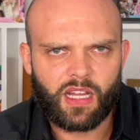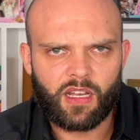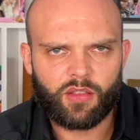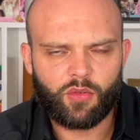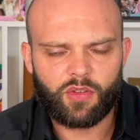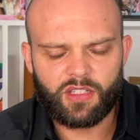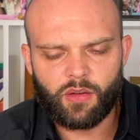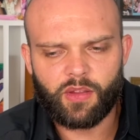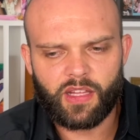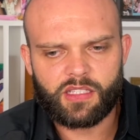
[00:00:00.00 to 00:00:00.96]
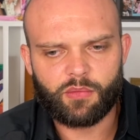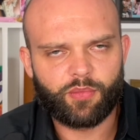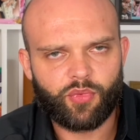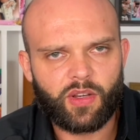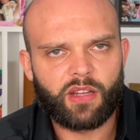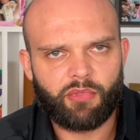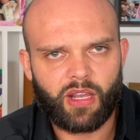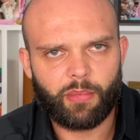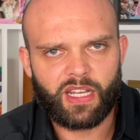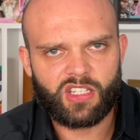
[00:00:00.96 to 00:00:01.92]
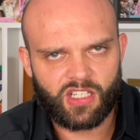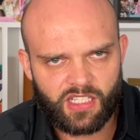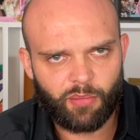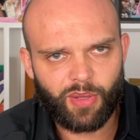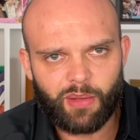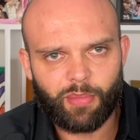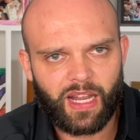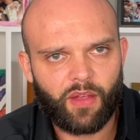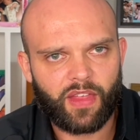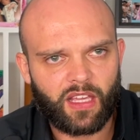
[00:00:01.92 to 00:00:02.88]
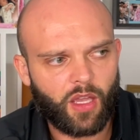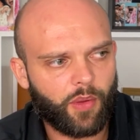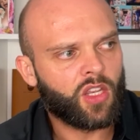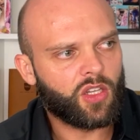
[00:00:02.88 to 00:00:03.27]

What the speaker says: And I thought, that's a brilliant recommendation, because there are people out there going,